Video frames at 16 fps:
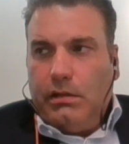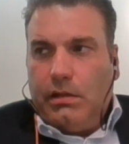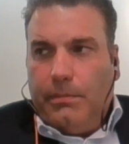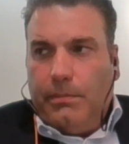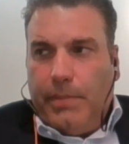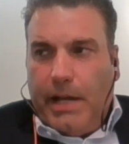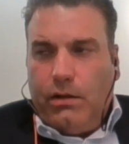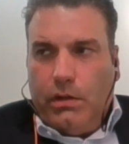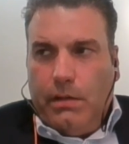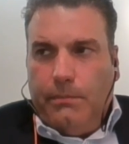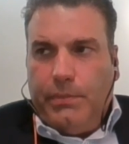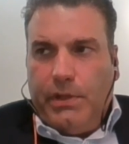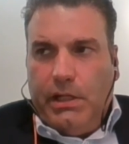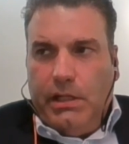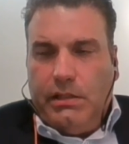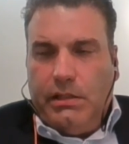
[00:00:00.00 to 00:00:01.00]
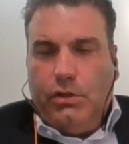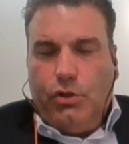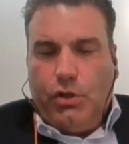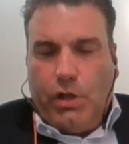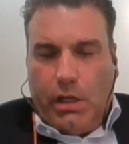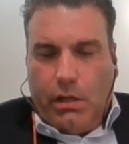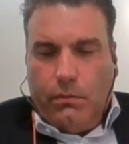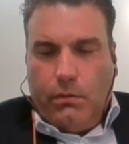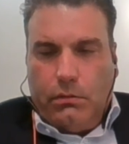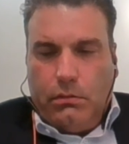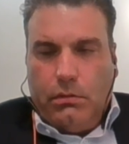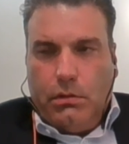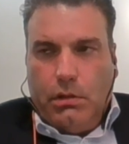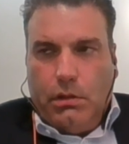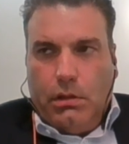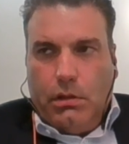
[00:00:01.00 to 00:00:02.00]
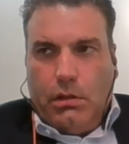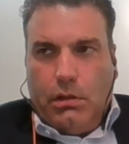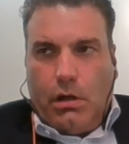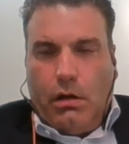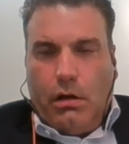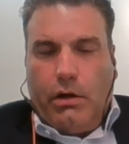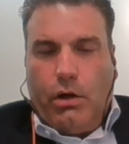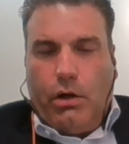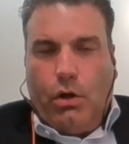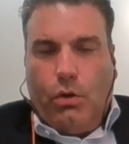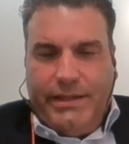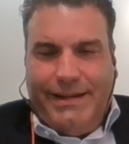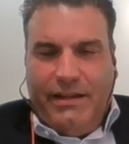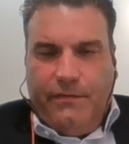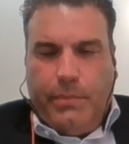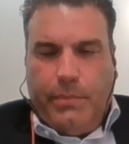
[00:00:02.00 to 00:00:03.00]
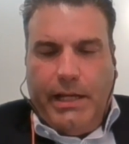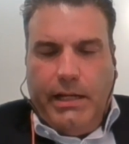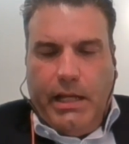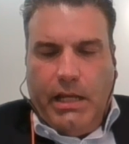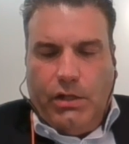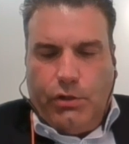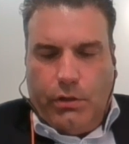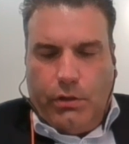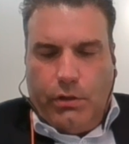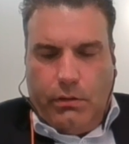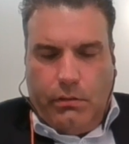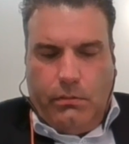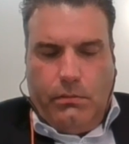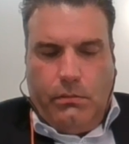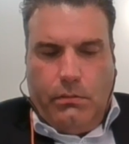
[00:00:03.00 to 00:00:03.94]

Tobacco companies in general are acquisitive by nature.